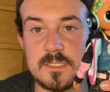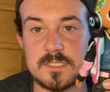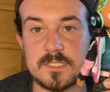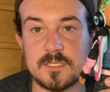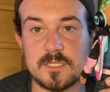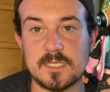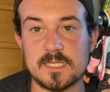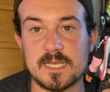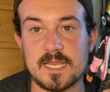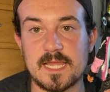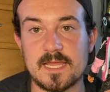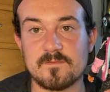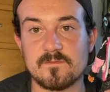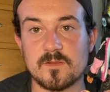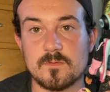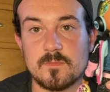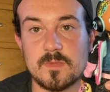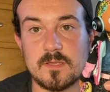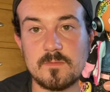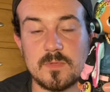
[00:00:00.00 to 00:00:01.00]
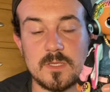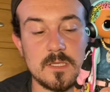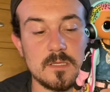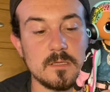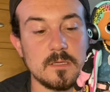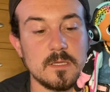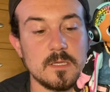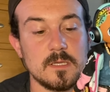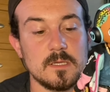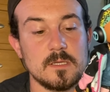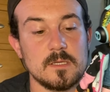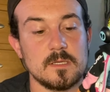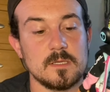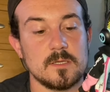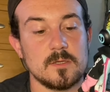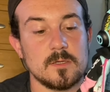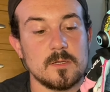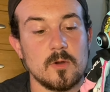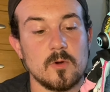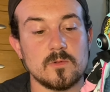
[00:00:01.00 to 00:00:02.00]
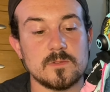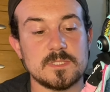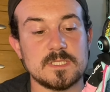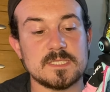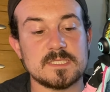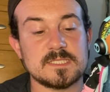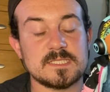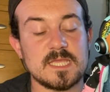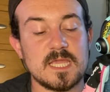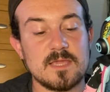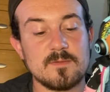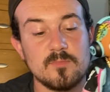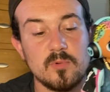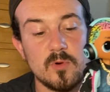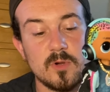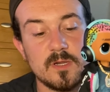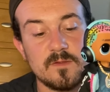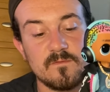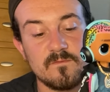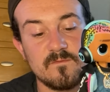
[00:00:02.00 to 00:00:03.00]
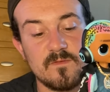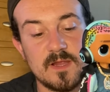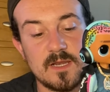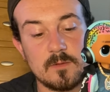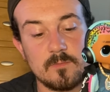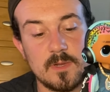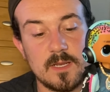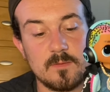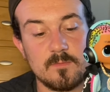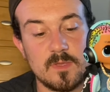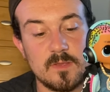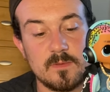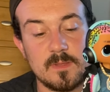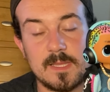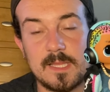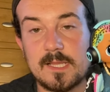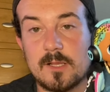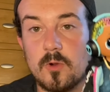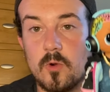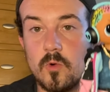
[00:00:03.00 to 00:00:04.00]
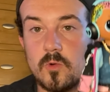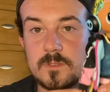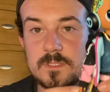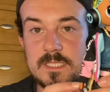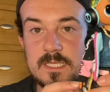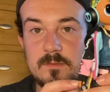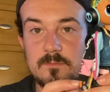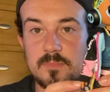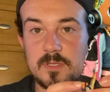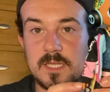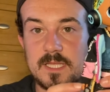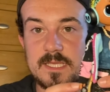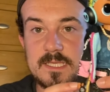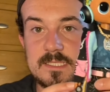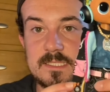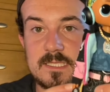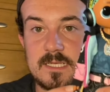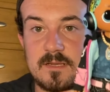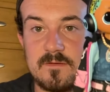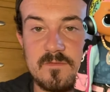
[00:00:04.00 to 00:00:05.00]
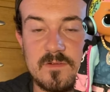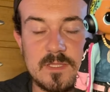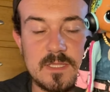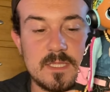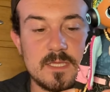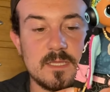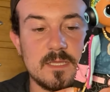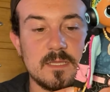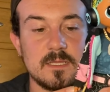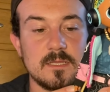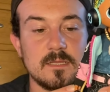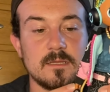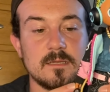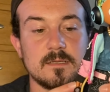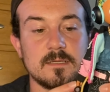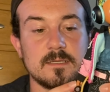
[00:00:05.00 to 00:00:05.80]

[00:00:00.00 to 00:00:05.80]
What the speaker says: You know, you can have him maybe holding his skateboard. You can find a way to maybe like hold it in place and everything.